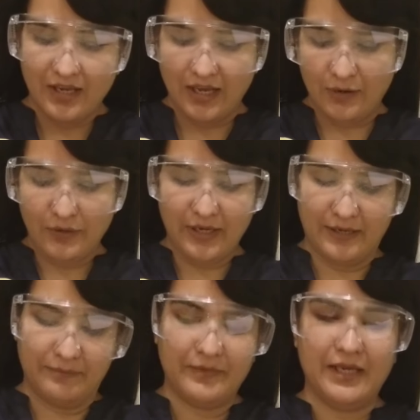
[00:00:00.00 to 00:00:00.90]
Okay,
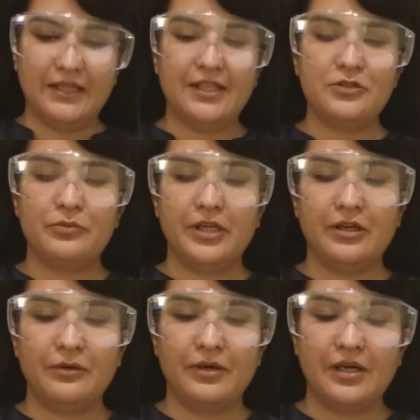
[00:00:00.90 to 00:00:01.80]
in this
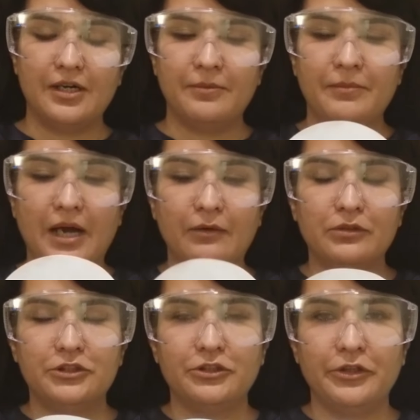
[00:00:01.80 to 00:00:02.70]
video I will
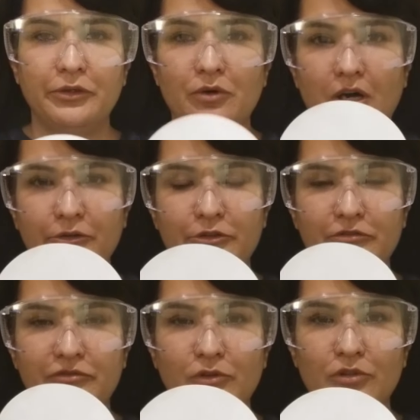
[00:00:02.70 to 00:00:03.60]
show you how to
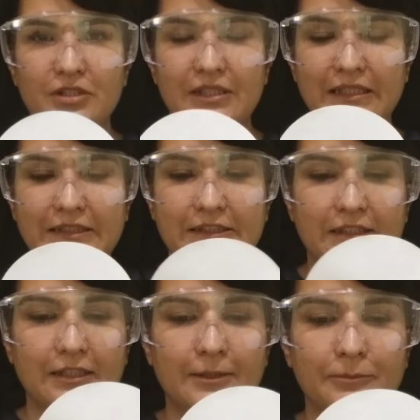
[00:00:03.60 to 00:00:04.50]
fold this
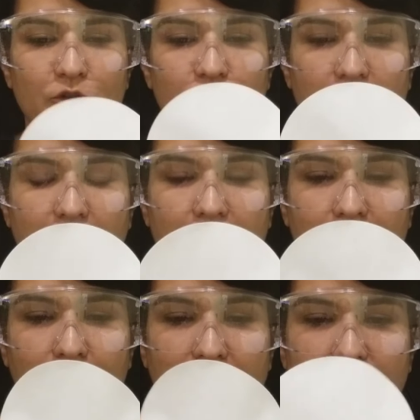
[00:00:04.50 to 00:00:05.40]

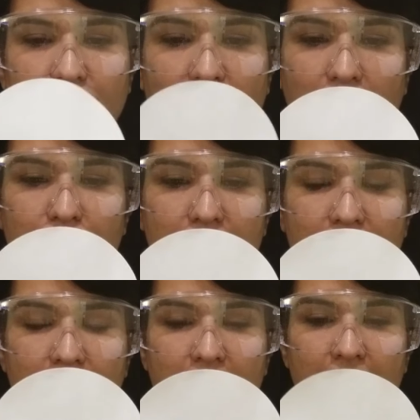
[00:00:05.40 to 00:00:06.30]
this round
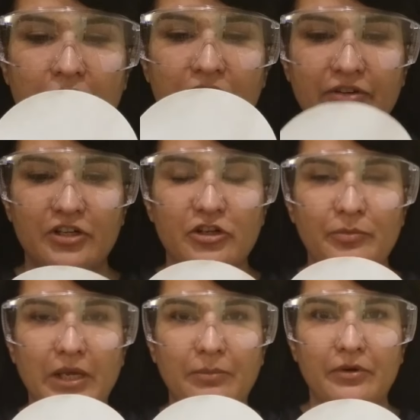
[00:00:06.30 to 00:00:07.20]
filter
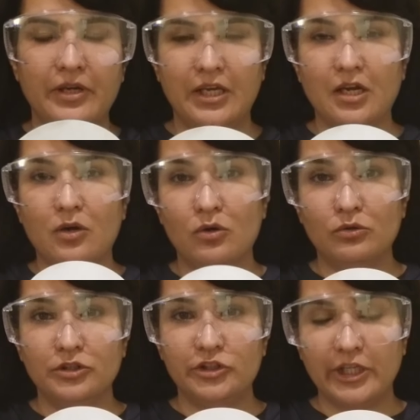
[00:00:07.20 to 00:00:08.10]
paper in a
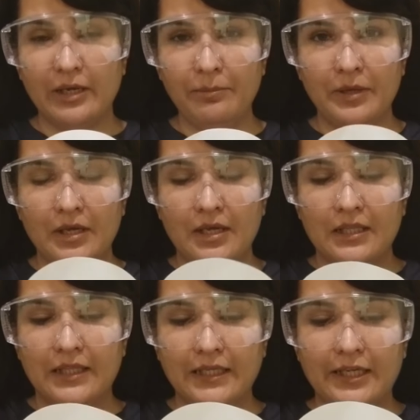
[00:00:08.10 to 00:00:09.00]
cone shape
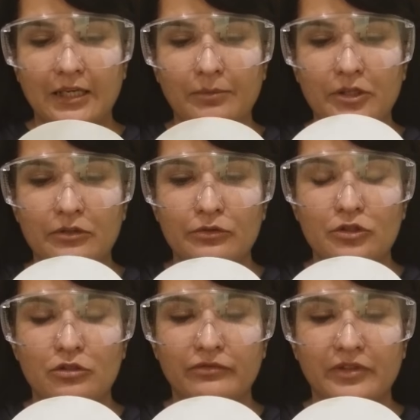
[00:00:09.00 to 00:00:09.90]
that can be used
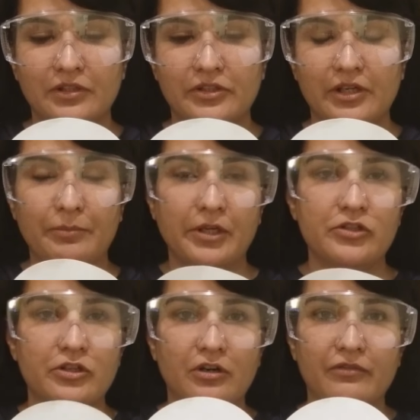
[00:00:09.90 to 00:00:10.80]
to filter a
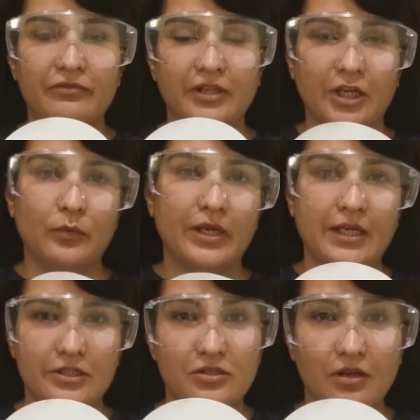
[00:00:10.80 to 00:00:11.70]
mixture of liquid
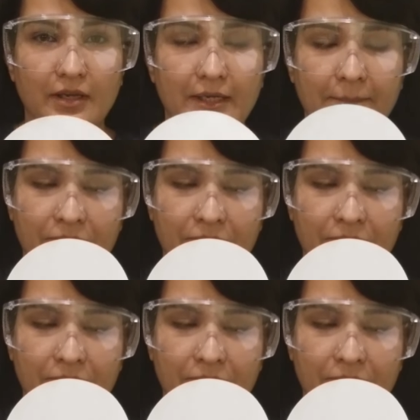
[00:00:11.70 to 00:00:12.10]
and solid.